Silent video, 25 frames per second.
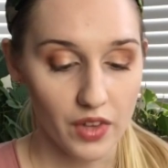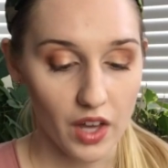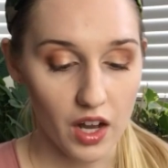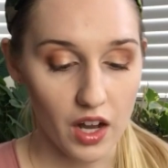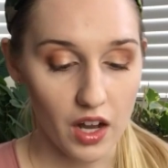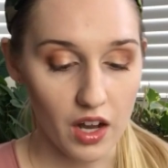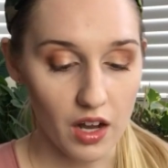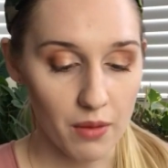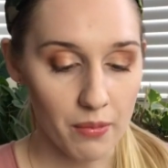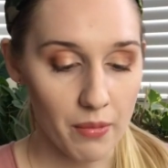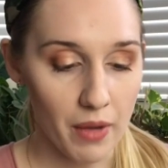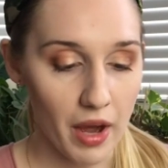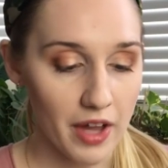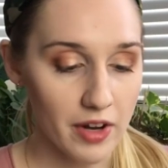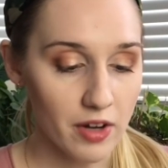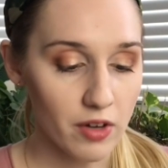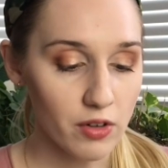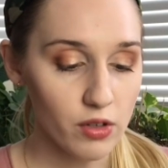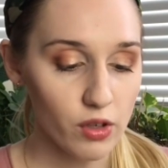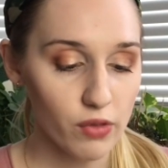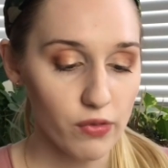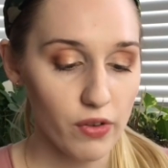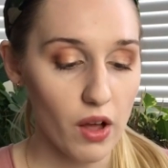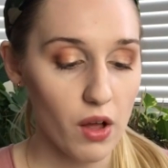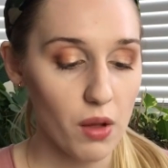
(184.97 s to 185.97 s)
Um, I
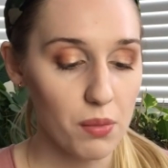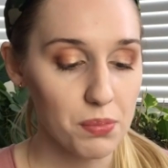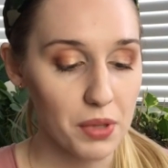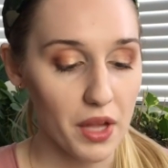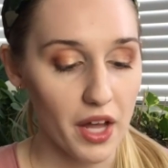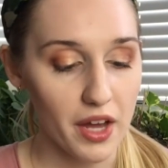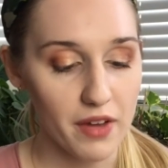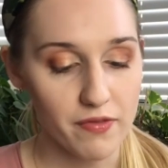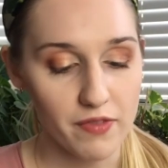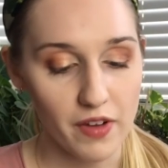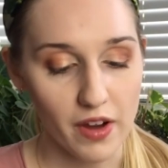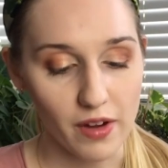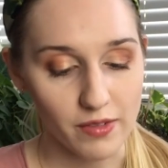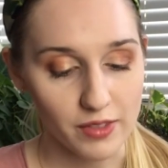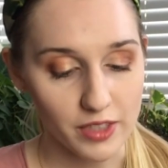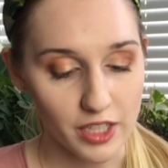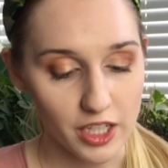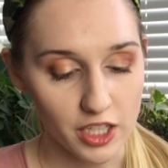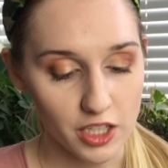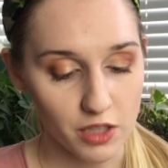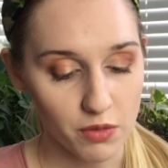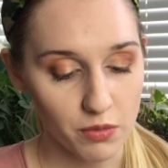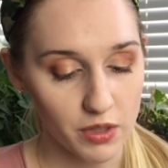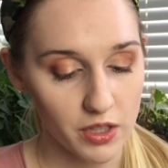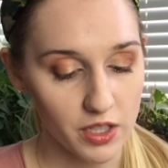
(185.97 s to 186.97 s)
don't know if I'll apply
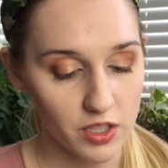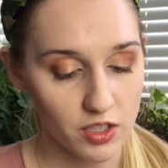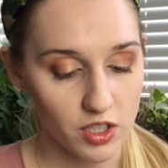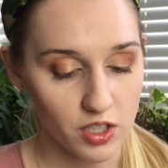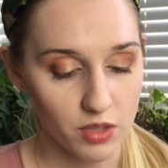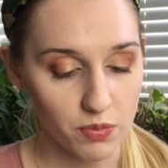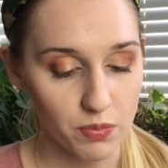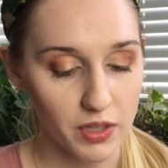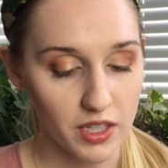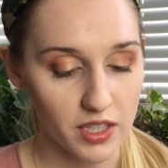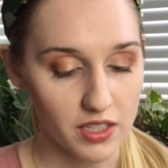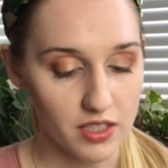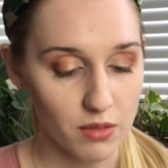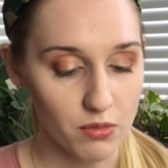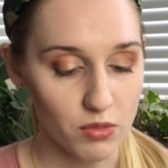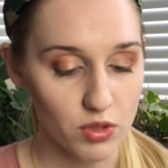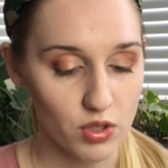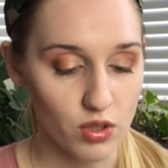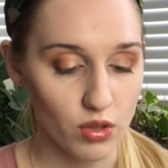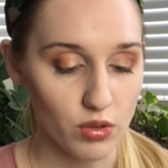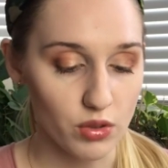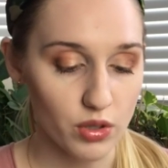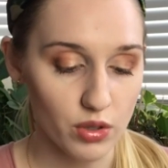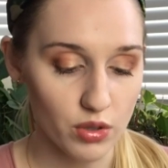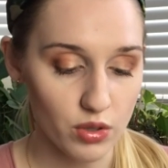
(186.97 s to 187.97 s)
foundation with this just because I'm
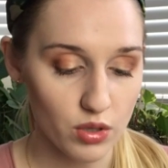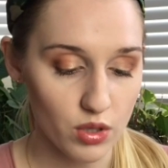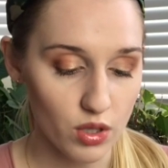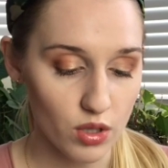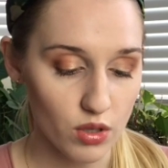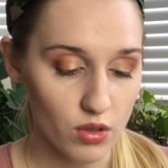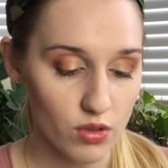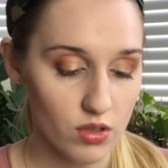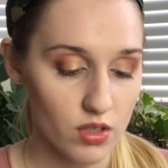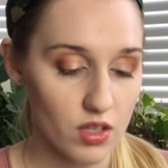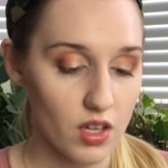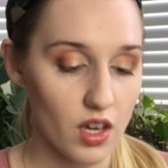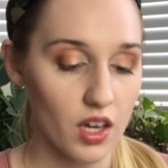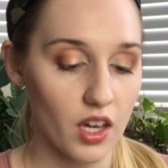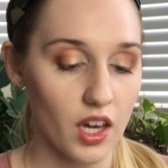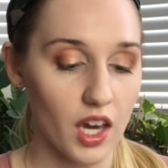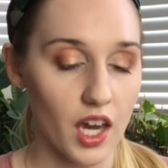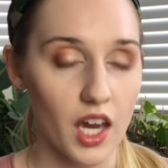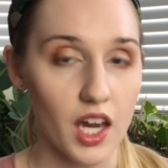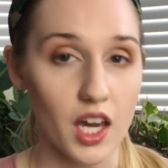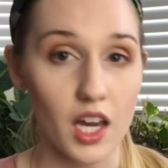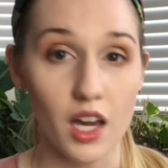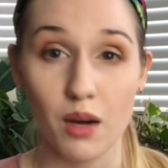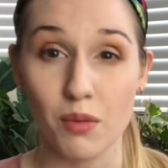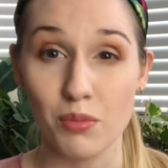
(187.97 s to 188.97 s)
so used to using
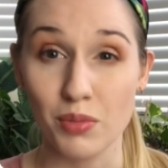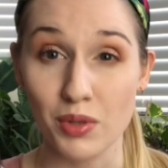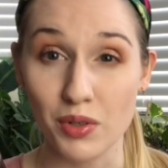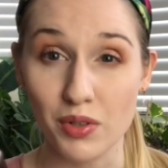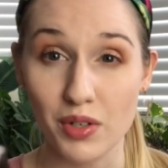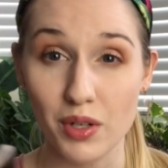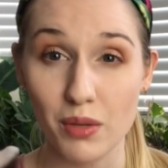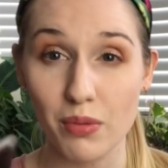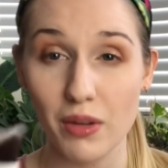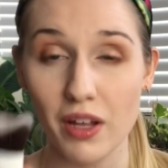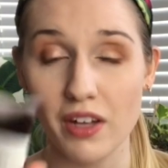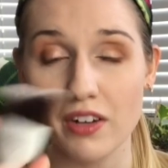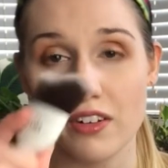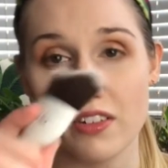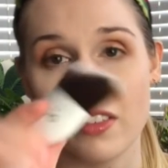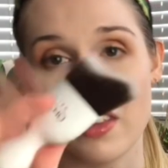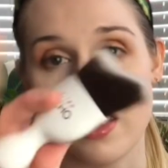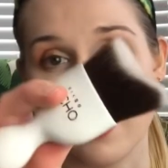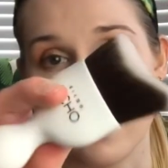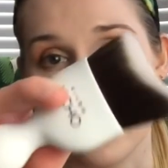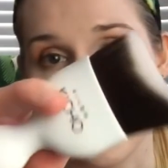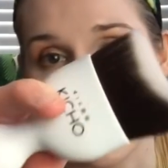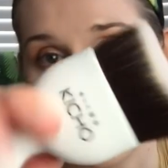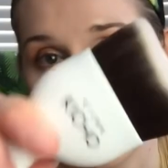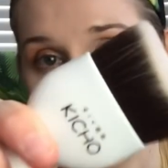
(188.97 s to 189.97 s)
a beauty blender
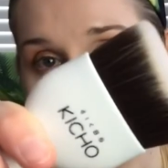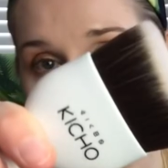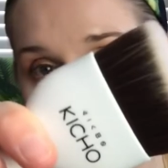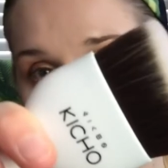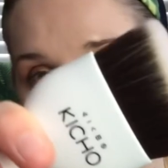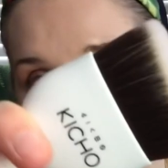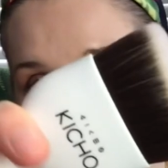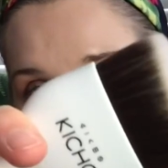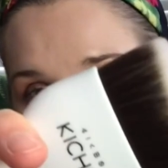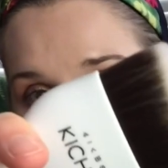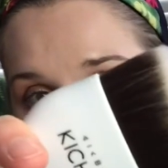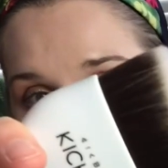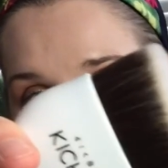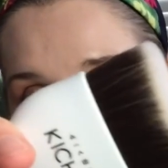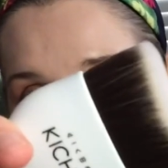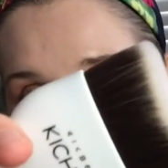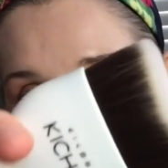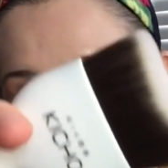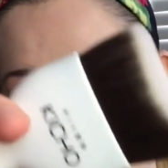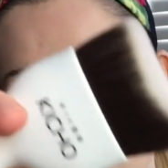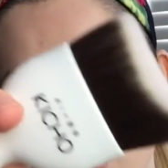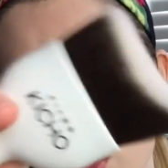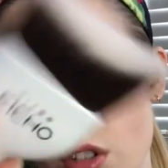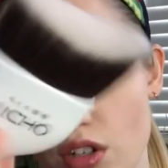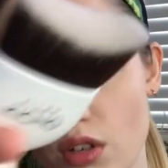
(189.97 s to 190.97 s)
that like this is
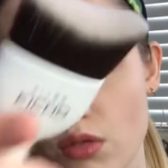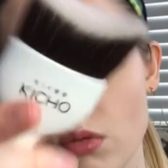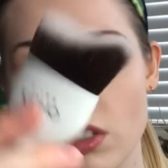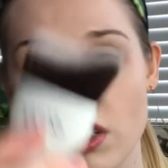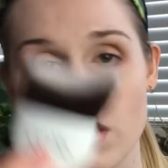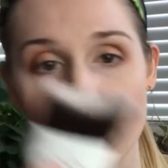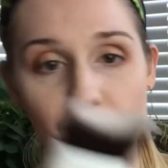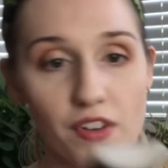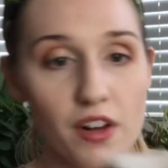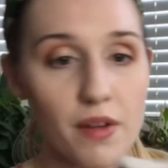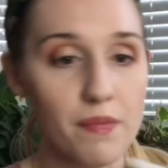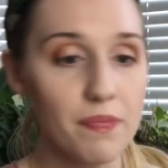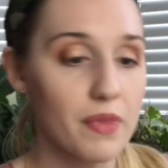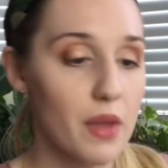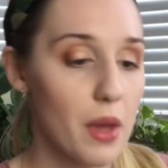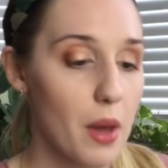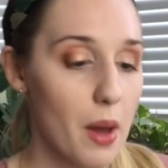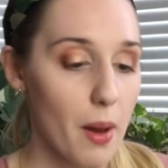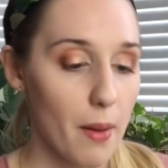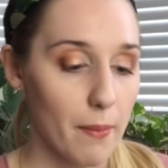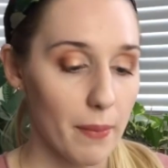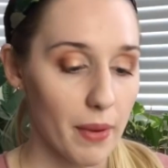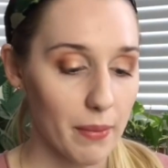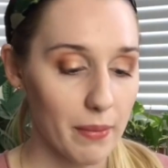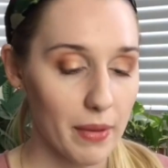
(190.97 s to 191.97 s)
just so different.
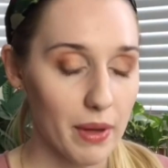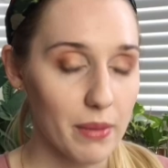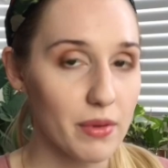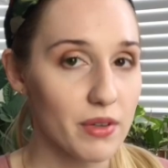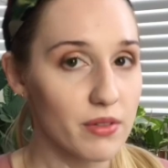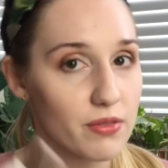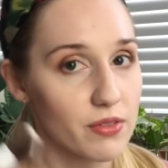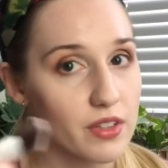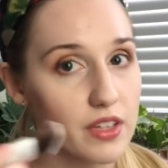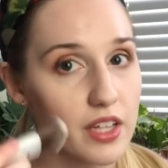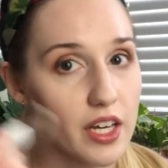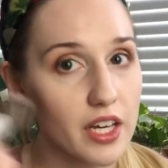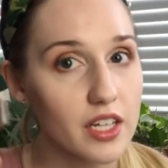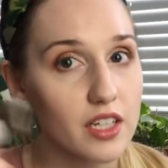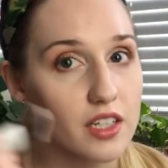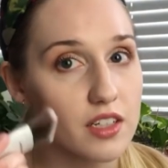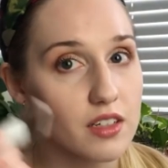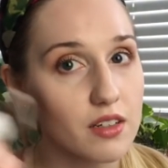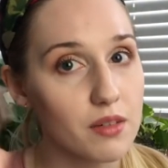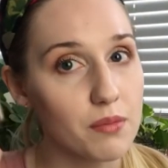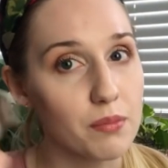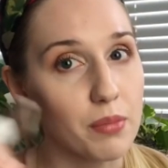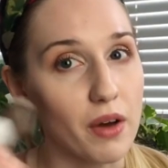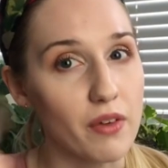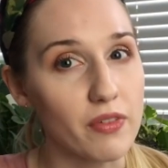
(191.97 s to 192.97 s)
But maybe for
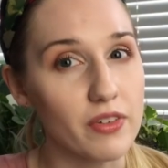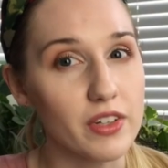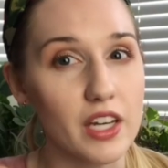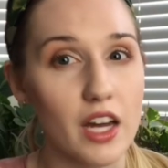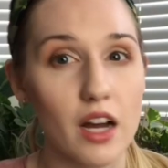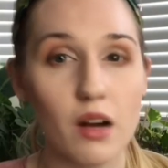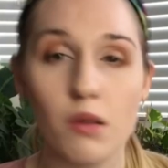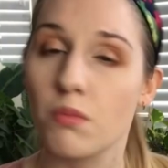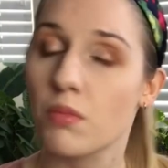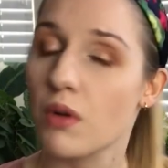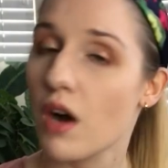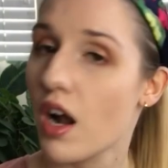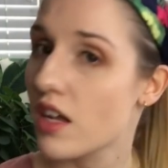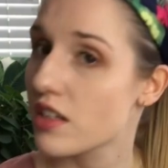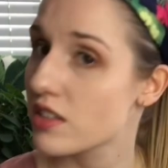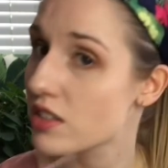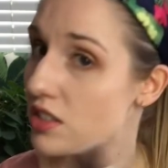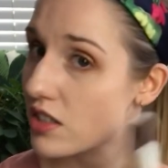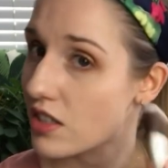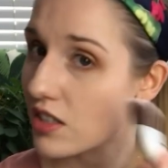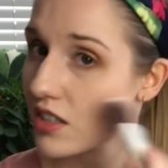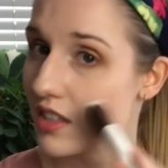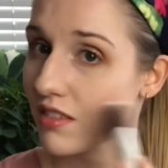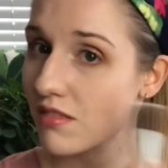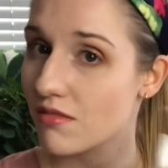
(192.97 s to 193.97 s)
like buffing out
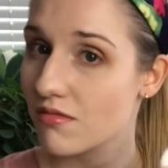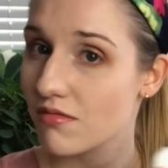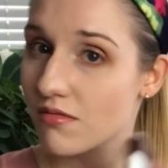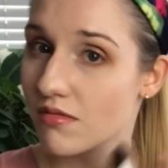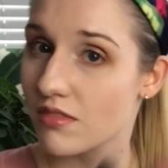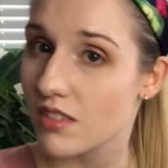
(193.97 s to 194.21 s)
bronzer